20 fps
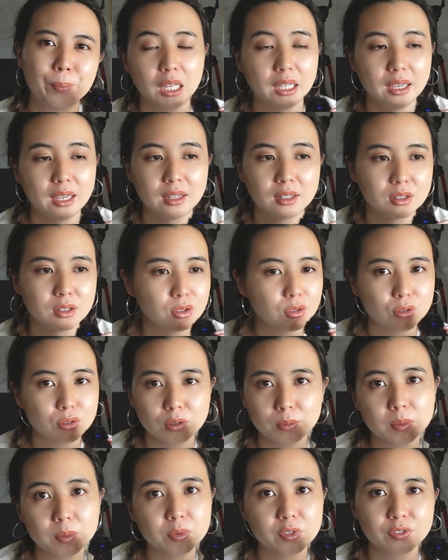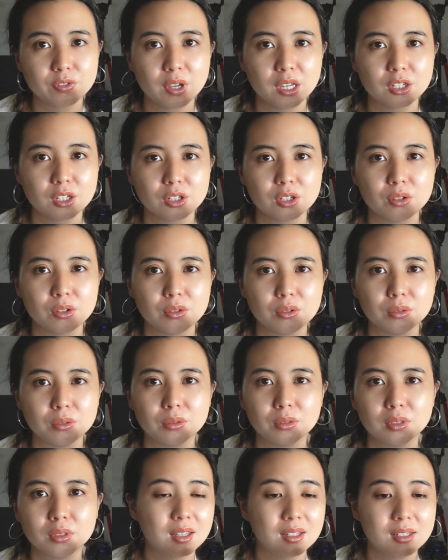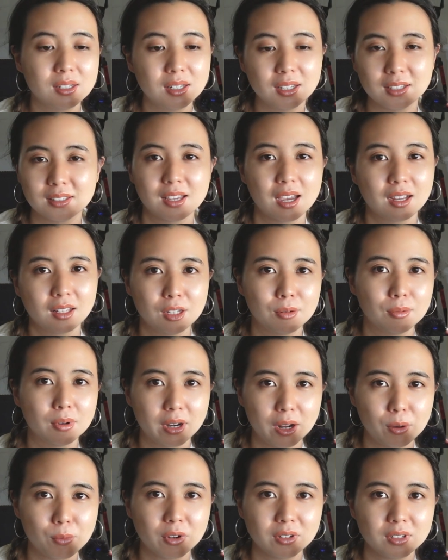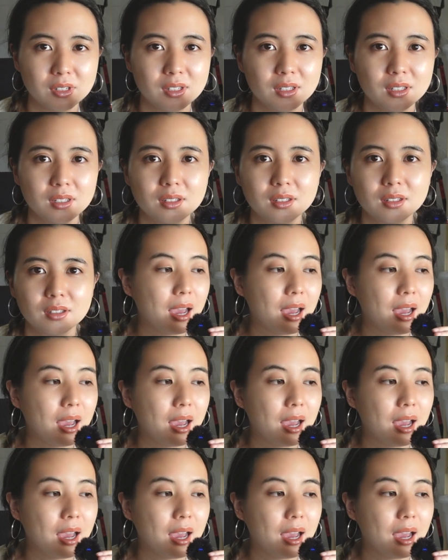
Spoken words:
Again, super professional. They did exactly what I wanted.